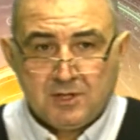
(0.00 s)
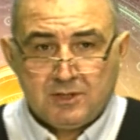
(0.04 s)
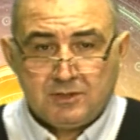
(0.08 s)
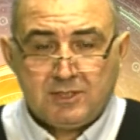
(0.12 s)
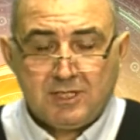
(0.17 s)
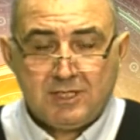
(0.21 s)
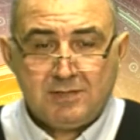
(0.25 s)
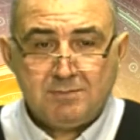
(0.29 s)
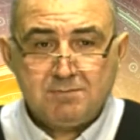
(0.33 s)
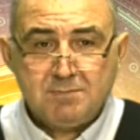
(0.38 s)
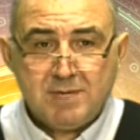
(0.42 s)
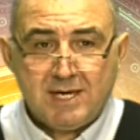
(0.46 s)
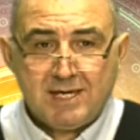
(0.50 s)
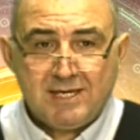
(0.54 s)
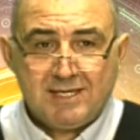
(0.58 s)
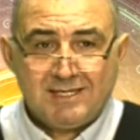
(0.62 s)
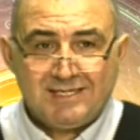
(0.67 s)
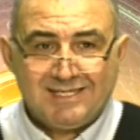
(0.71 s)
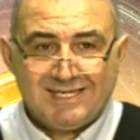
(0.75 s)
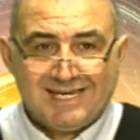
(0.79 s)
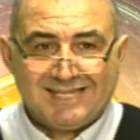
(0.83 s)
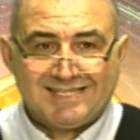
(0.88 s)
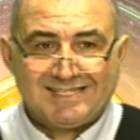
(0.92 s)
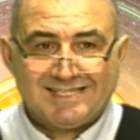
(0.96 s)
they may
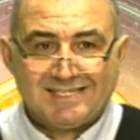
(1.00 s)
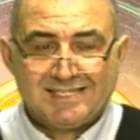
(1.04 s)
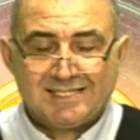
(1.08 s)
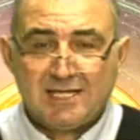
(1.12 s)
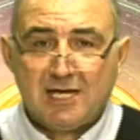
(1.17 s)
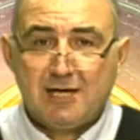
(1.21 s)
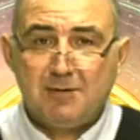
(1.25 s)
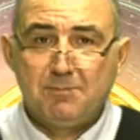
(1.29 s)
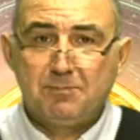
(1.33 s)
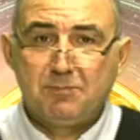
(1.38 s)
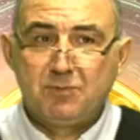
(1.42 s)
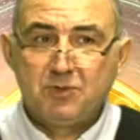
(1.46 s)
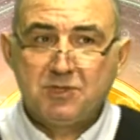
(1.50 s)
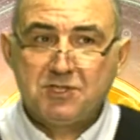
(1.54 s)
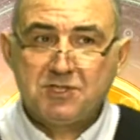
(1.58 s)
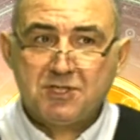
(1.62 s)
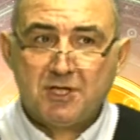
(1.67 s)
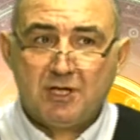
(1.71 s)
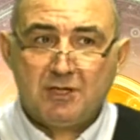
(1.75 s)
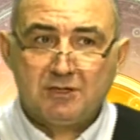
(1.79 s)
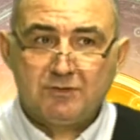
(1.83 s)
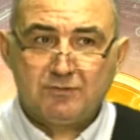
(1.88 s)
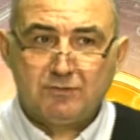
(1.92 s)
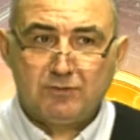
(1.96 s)
get some
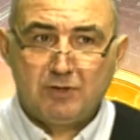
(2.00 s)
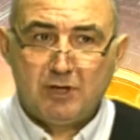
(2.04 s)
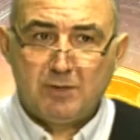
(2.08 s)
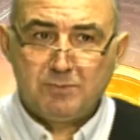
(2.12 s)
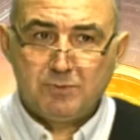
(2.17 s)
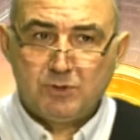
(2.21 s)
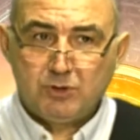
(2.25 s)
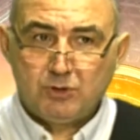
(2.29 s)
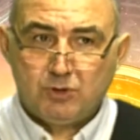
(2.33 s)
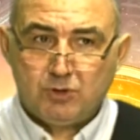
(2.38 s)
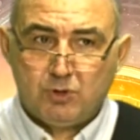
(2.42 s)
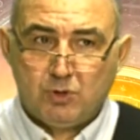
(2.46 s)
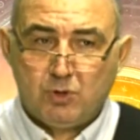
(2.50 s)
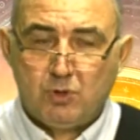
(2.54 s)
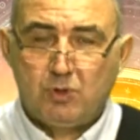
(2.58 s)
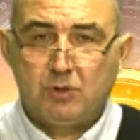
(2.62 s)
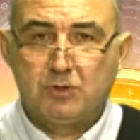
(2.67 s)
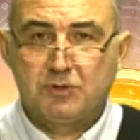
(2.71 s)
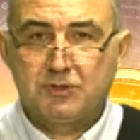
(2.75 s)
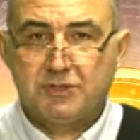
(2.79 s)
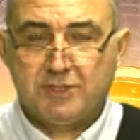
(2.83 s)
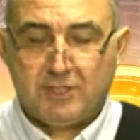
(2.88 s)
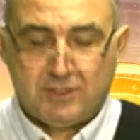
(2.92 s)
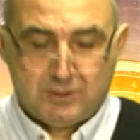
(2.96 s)
result from the
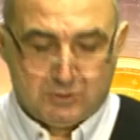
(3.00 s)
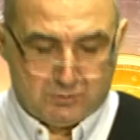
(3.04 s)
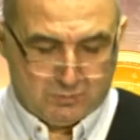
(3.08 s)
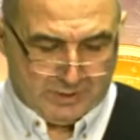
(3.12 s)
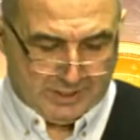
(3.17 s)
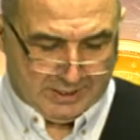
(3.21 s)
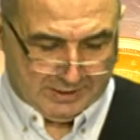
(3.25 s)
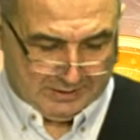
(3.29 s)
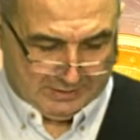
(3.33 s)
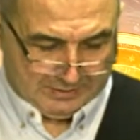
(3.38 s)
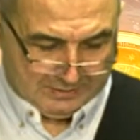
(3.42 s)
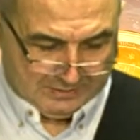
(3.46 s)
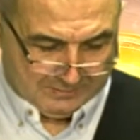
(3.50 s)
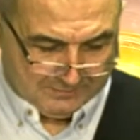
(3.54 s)
courts as well.